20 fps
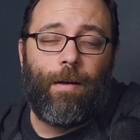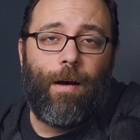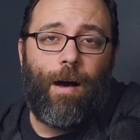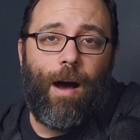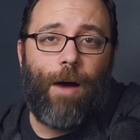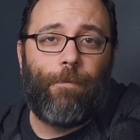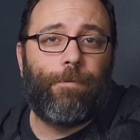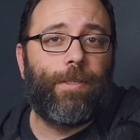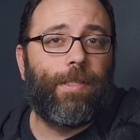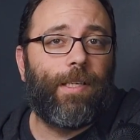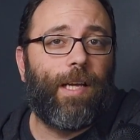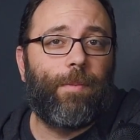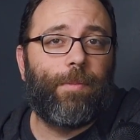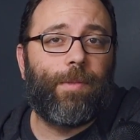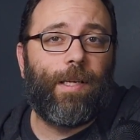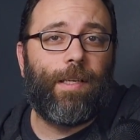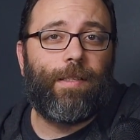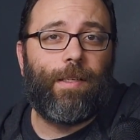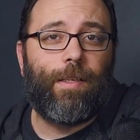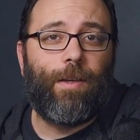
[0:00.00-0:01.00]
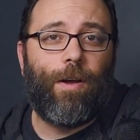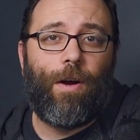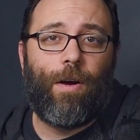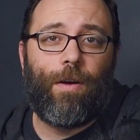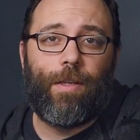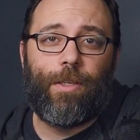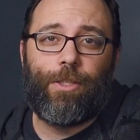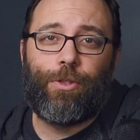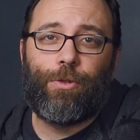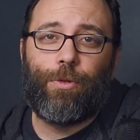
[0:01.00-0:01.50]
Oftentimes, I see
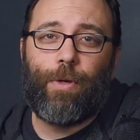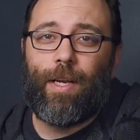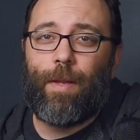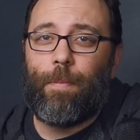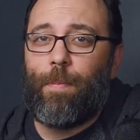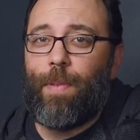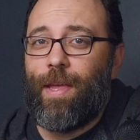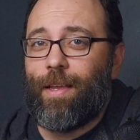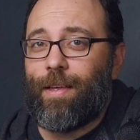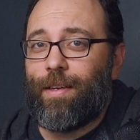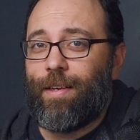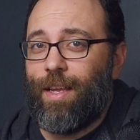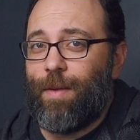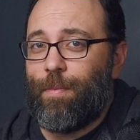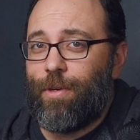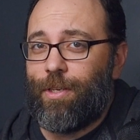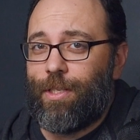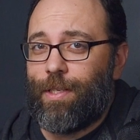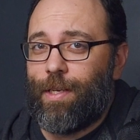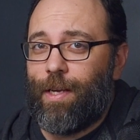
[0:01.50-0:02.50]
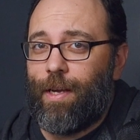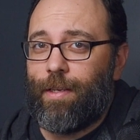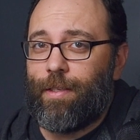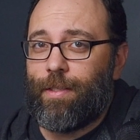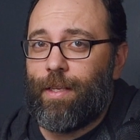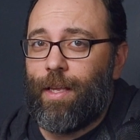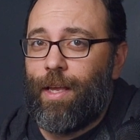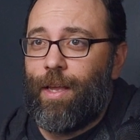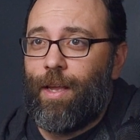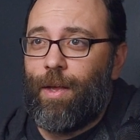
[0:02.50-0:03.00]
artists try to pick an image
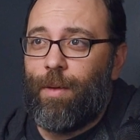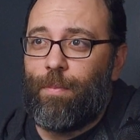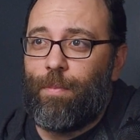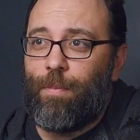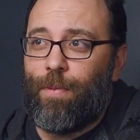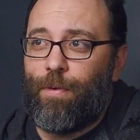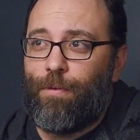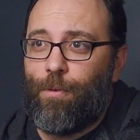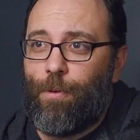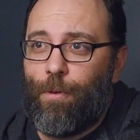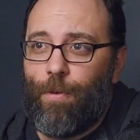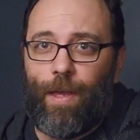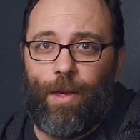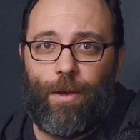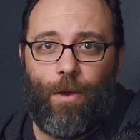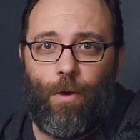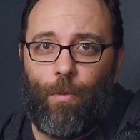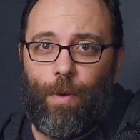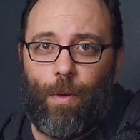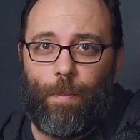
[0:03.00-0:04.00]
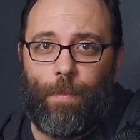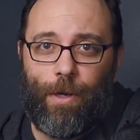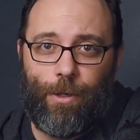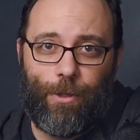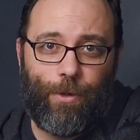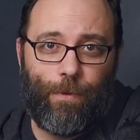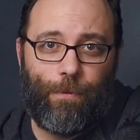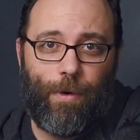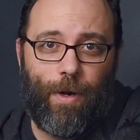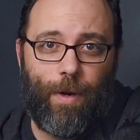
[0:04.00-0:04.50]
size before they know what
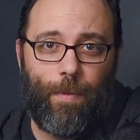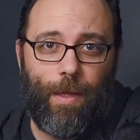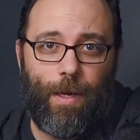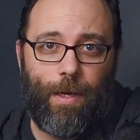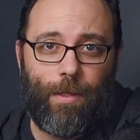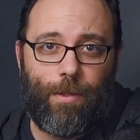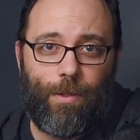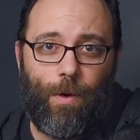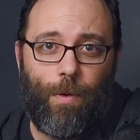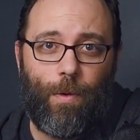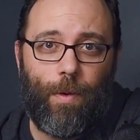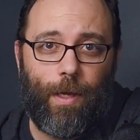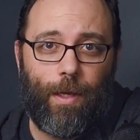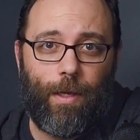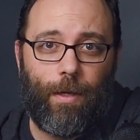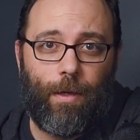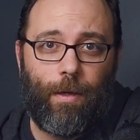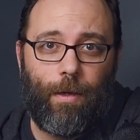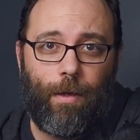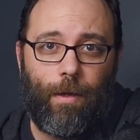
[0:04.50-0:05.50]
picture frame that it's going in.